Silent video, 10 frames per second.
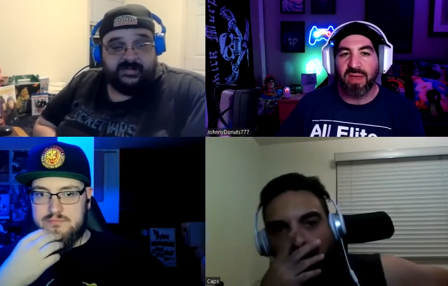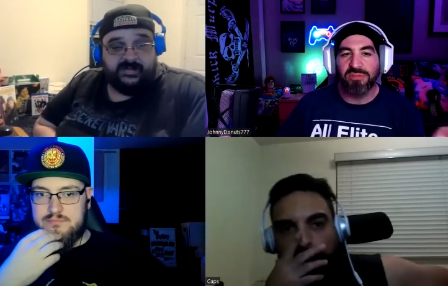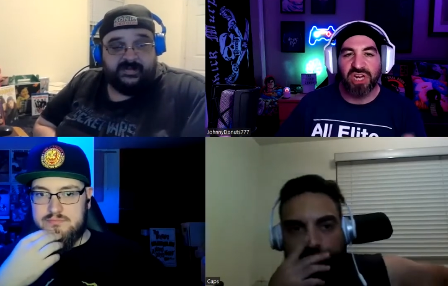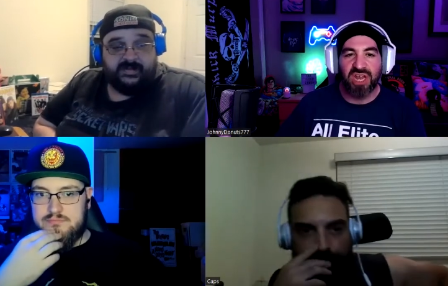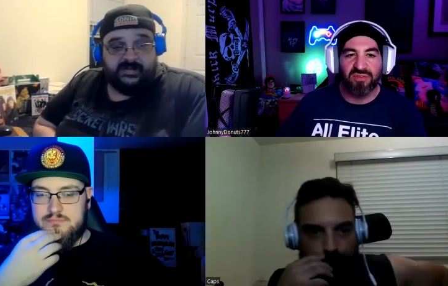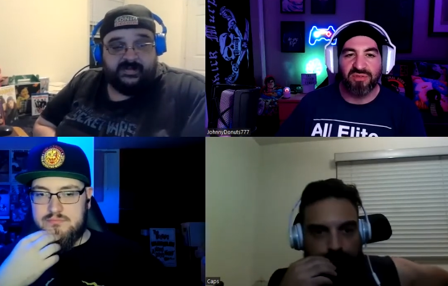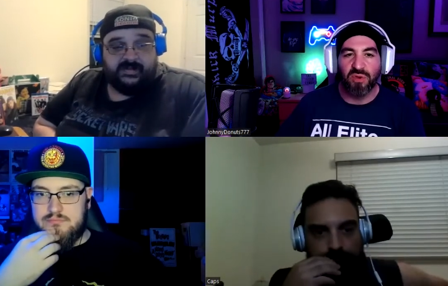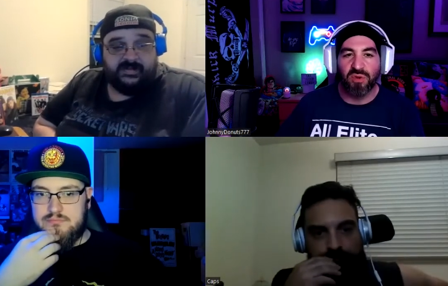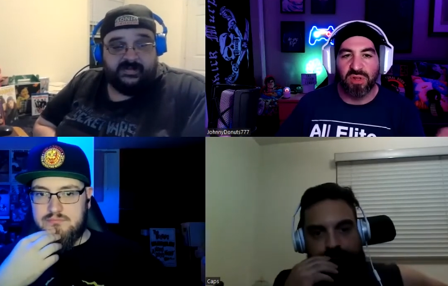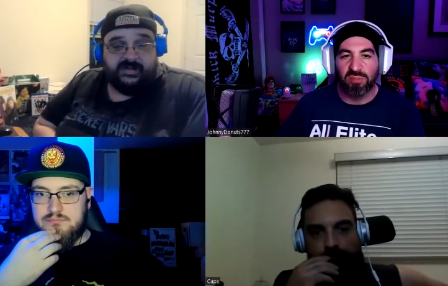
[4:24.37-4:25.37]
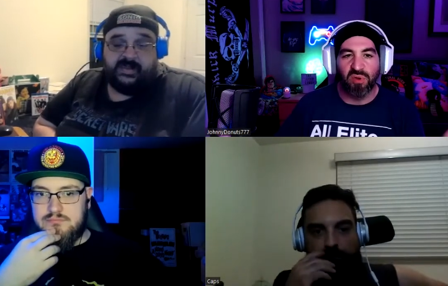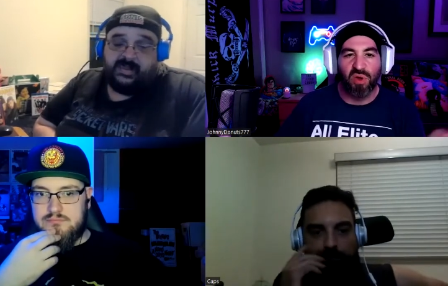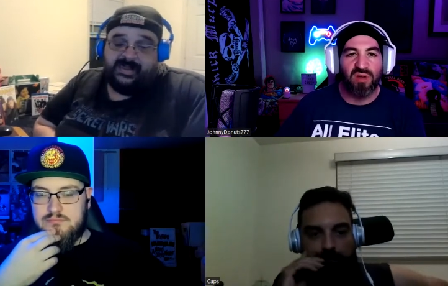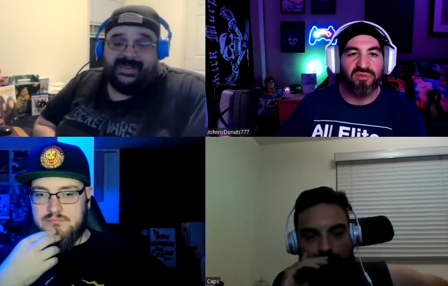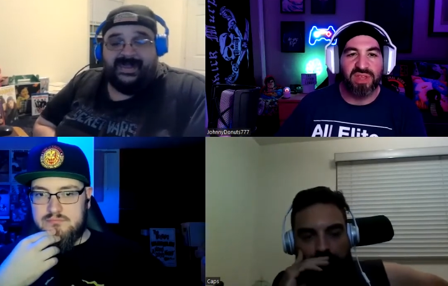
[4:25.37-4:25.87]
Speaker 1: MJF feud, the blow
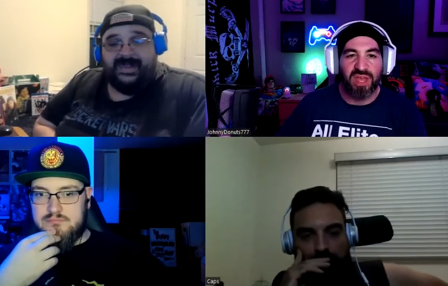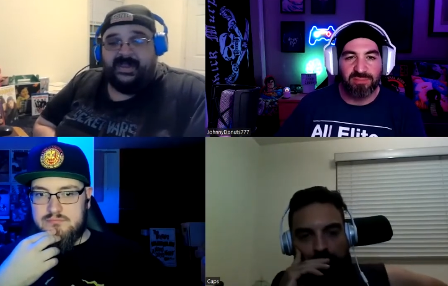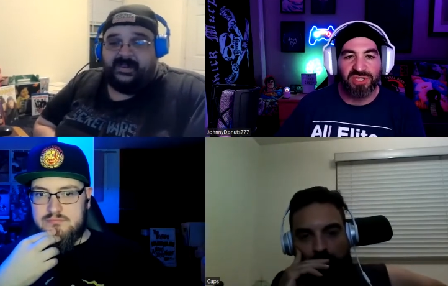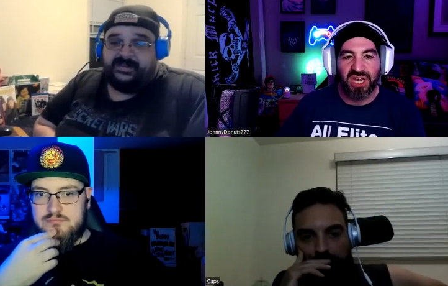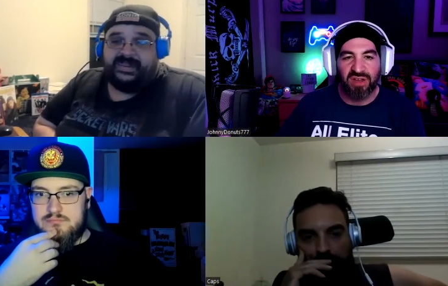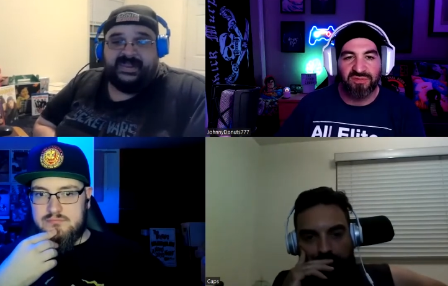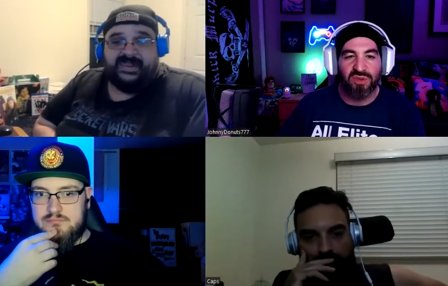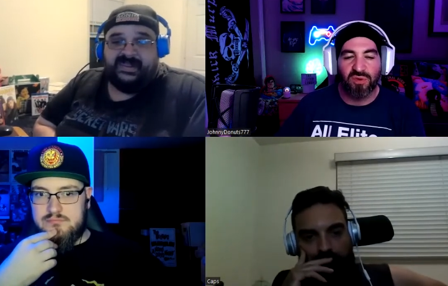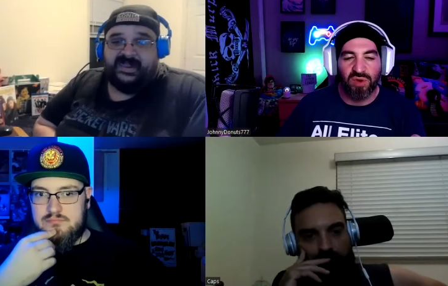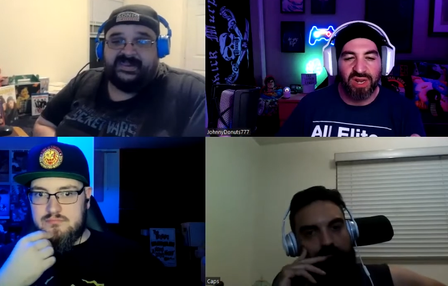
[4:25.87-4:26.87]
off for the MJF okay, feud, I, I